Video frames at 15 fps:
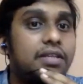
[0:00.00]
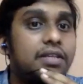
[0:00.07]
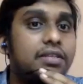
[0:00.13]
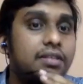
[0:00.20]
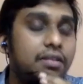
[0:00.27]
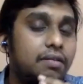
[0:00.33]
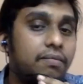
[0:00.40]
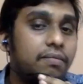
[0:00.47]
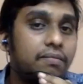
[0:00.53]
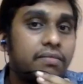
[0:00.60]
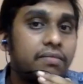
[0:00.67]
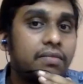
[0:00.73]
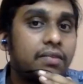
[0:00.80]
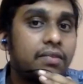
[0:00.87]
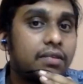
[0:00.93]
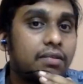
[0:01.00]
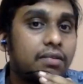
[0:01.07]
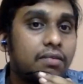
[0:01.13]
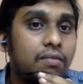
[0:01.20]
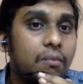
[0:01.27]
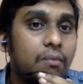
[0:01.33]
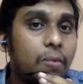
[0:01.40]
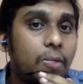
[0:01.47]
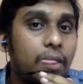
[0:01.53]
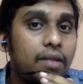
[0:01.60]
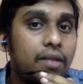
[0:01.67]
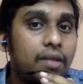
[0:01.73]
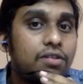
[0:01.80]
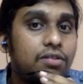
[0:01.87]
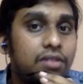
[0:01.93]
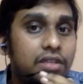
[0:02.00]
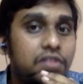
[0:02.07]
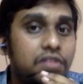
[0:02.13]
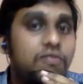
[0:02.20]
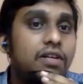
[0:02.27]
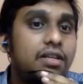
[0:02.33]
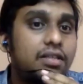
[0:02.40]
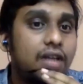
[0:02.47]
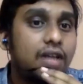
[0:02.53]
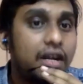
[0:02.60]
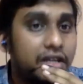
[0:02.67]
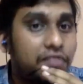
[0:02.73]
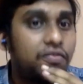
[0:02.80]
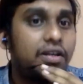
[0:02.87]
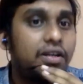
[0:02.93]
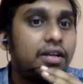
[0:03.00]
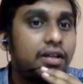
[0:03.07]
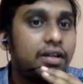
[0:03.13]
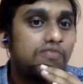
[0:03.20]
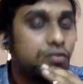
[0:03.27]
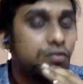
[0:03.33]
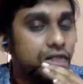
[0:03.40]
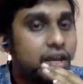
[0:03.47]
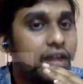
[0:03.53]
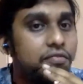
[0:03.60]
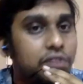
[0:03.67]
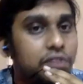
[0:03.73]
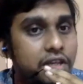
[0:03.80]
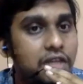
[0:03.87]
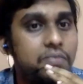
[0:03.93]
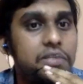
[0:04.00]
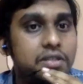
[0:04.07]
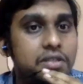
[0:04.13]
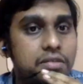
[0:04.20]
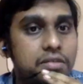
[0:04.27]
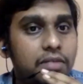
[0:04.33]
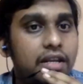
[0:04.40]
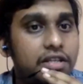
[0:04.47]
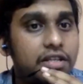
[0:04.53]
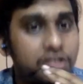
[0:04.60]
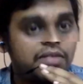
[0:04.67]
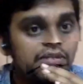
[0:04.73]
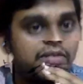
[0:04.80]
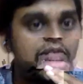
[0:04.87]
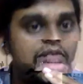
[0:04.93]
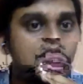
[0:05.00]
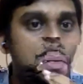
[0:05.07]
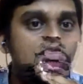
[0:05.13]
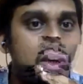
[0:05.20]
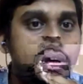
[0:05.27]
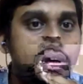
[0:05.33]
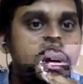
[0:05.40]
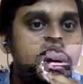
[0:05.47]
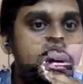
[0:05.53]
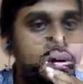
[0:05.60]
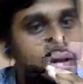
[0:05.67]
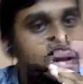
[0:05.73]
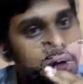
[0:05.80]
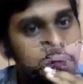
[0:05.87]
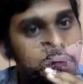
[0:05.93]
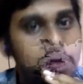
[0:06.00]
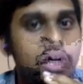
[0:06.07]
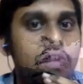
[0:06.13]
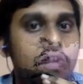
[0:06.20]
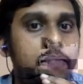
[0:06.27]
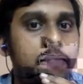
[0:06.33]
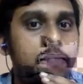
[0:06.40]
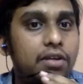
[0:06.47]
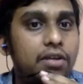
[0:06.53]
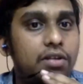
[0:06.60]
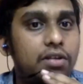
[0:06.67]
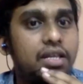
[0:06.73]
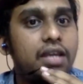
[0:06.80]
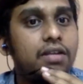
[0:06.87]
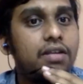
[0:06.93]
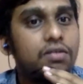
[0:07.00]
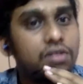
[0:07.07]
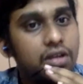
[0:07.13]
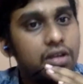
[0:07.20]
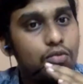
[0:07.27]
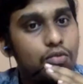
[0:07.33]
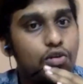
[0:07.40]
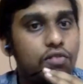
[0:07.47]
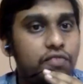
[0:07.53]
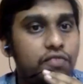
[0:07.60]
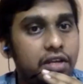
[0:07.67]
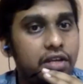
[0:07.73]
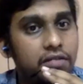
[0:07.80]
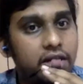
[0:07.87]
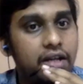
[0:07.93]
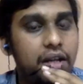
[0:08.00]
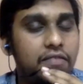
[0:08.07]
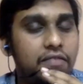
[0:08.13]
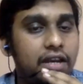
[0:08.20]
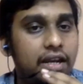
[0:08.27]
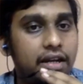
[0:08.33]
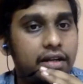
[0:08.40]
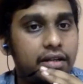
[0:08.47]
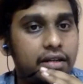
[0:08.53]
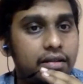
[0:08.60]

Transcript: Sea. So this was a different trend. So we have to keep this in mind. Like generally speaking, in Bay of Bengal, cyclones are more frequent and violent.